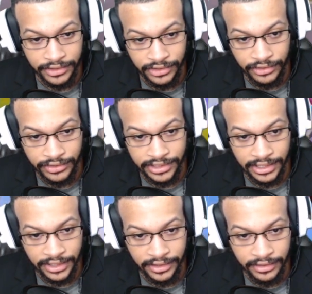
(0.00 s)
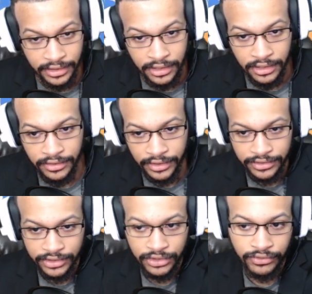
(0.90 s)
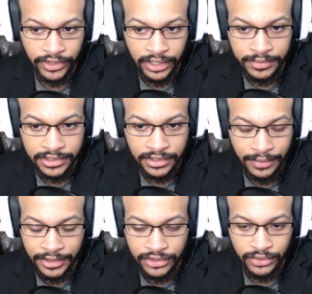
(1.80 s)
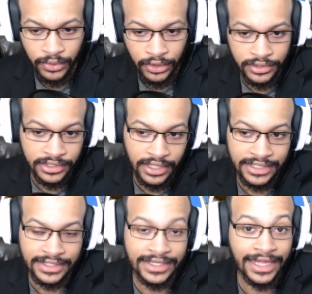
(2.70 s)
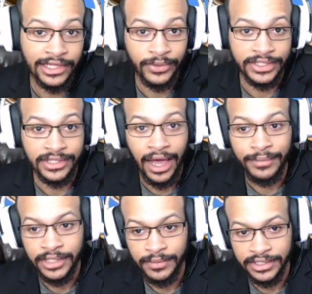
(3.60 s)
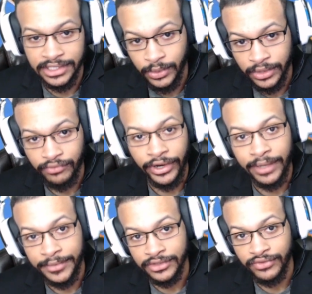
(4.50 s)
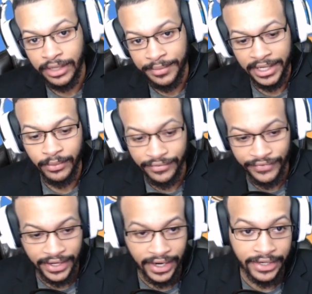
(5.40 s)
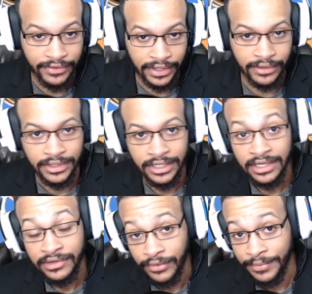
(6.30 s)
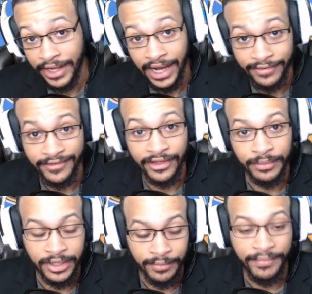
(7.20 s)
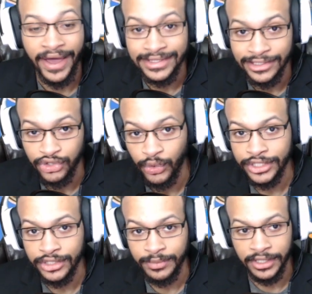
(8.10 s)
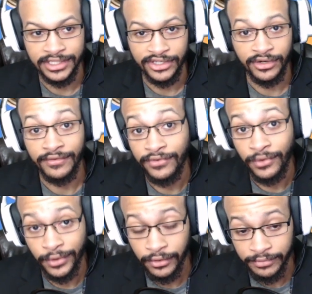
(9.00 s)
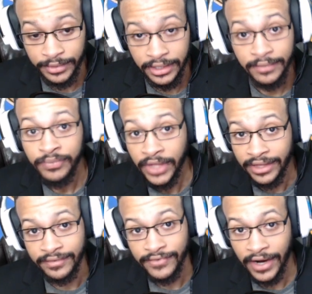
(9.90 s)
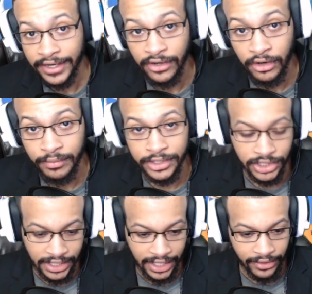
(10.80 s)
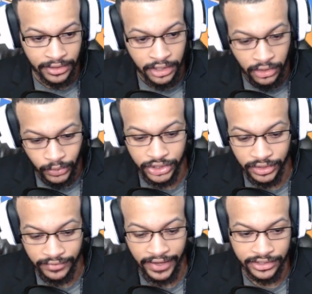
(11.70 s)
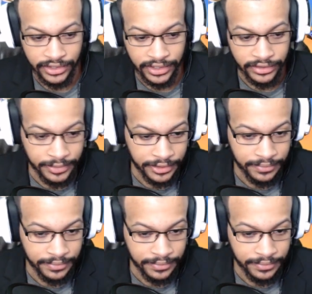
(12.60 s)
So you'll see here, there's the 2 ramps, the 2 walls. That's exactly what stopped him because he would have ran up this ramp and would have had high ground. From that high ground, that would be a bad situation because he could have floored over me and then fired an RPG down, which could have actually killed me.